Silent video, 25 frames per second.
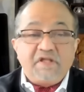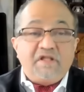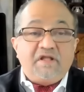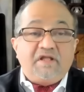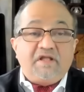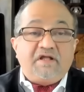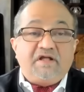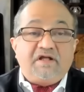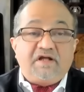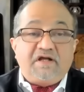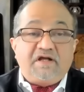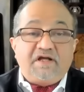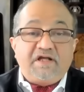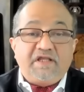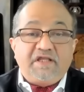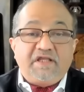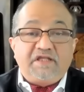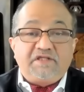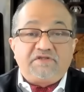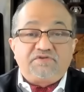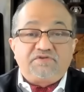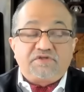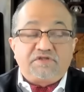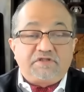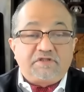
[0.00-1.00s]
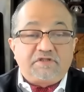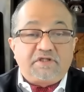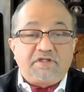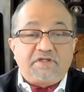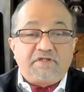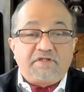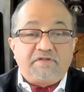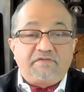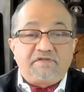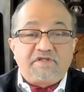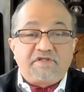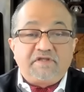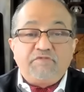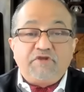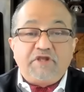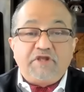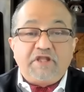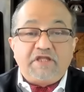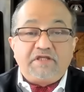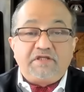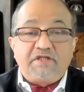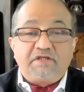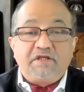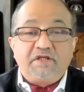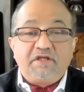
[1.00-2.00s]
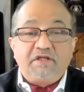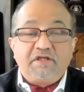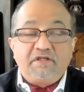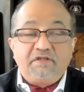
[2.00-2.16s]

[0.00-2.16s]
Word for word: uh, it should uh, stimulate